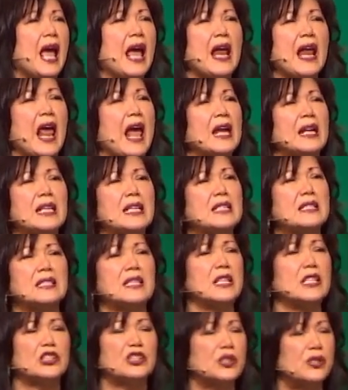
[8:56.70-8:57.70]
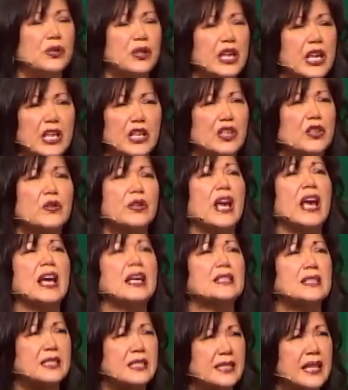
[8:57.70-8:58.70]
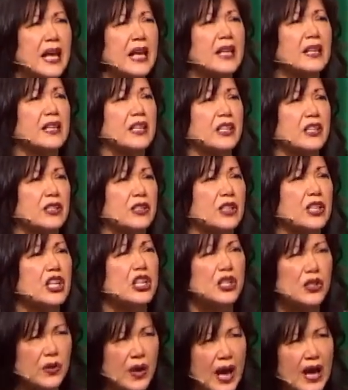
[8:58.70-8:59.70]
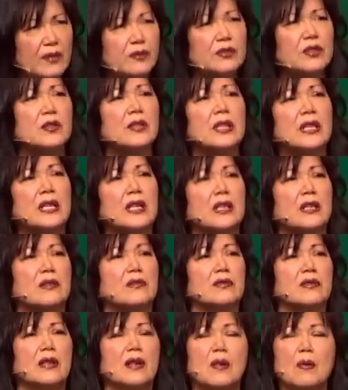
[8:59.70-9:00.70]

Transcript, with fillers: And, and he said, Toogie, you can't stay here. You have to leave.